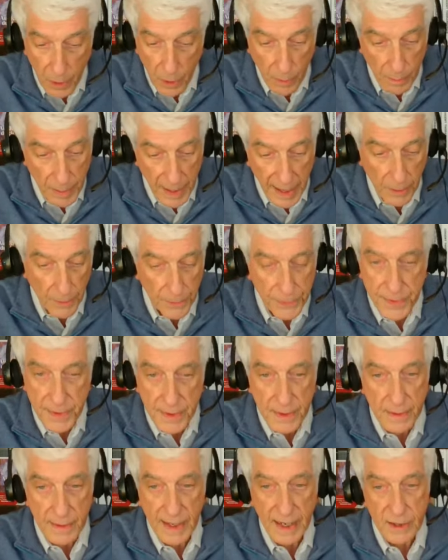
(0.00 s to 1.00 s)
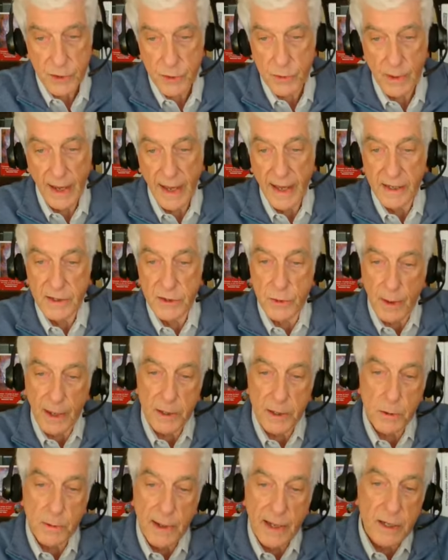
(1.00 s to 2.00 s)
about an
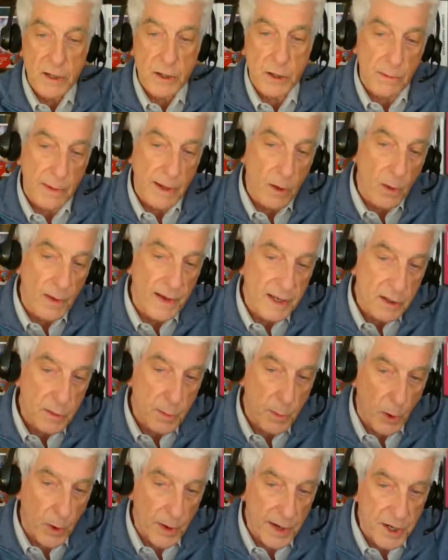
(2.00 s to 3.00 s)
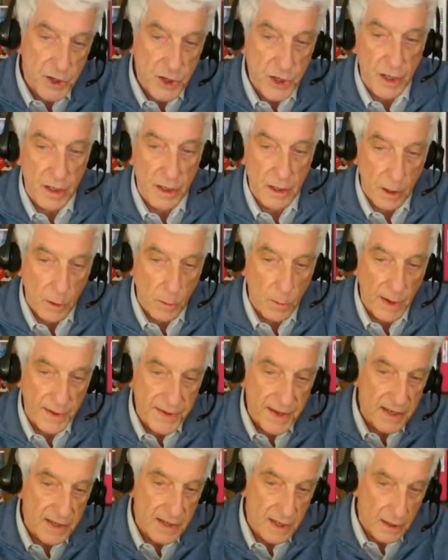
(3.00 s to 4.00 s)
extraterrestrial exploration, and what
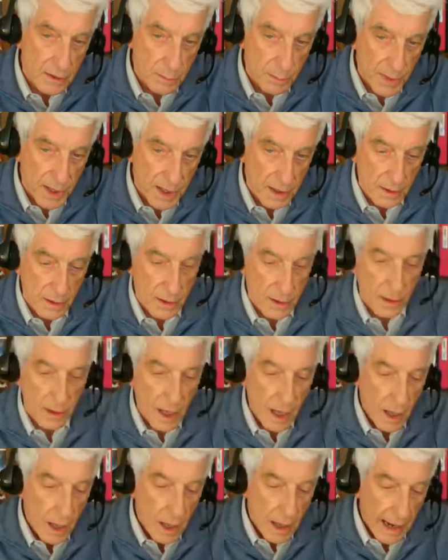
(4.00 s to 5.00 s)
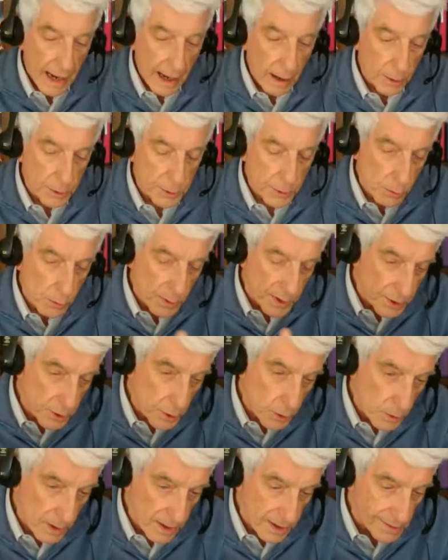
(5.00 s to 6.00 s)
does it mean, and how do we
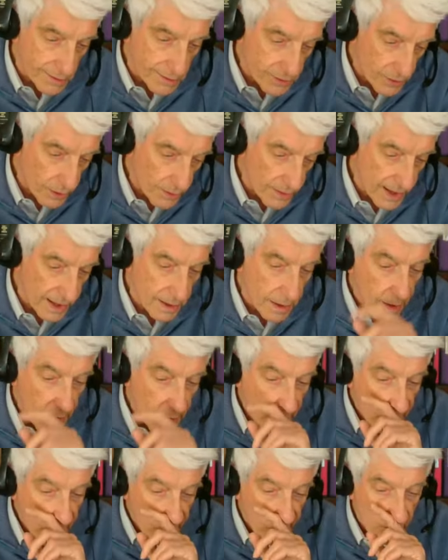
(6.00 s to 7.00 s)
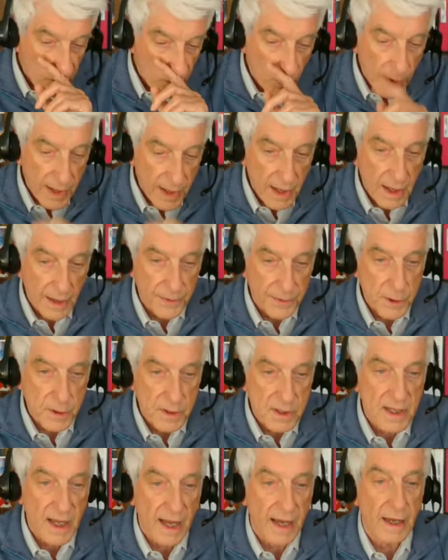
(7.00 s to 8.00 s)
do it so that we
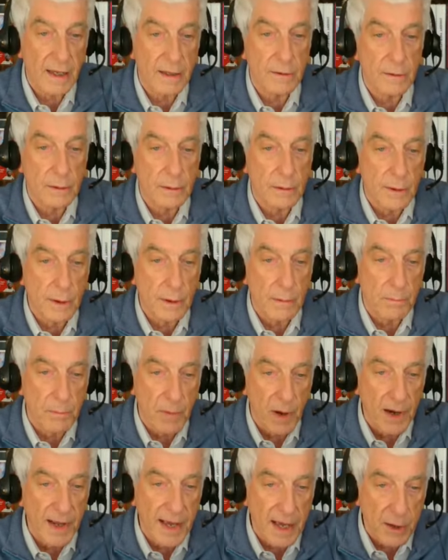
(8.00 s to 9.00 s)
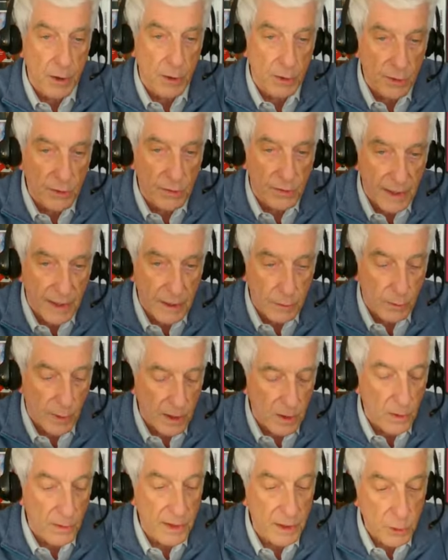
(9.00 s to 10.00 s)
understand the layers that
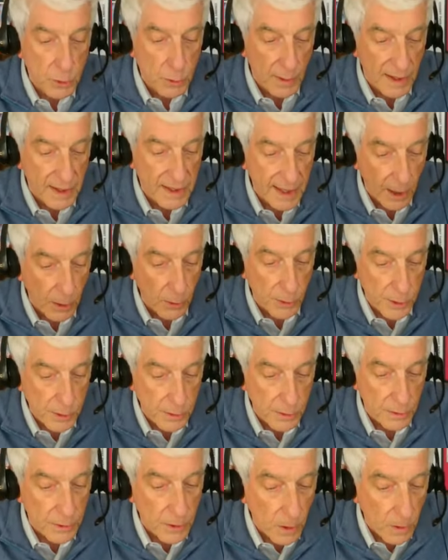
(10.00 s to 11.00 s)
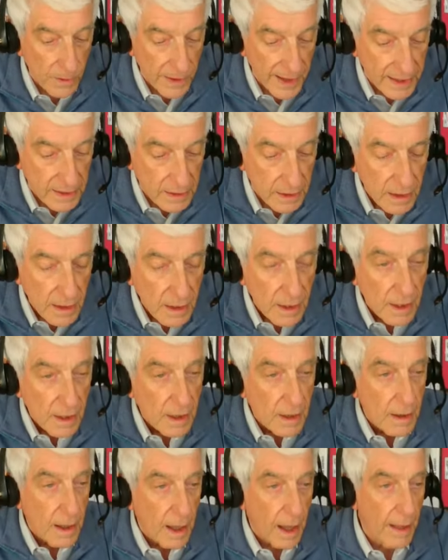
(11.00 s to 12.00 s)
we're going to encounter and all that,
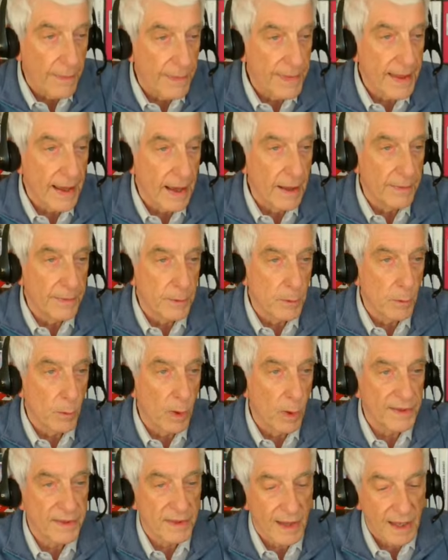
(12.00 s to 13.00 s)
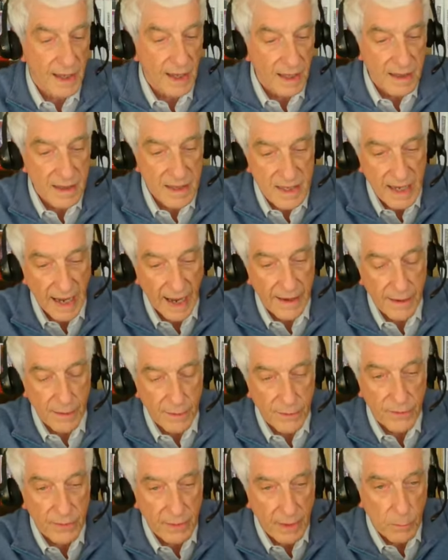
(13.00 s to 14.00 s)
and what can
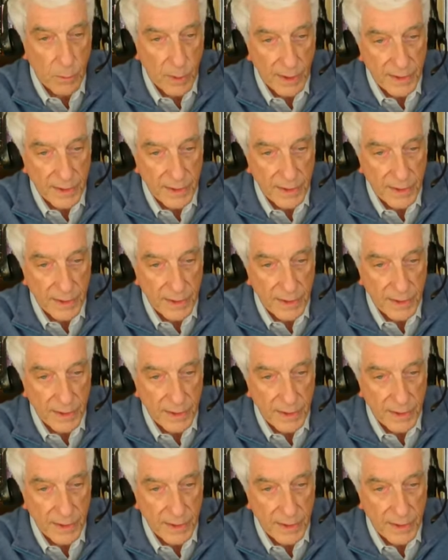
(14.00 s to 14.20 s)
science,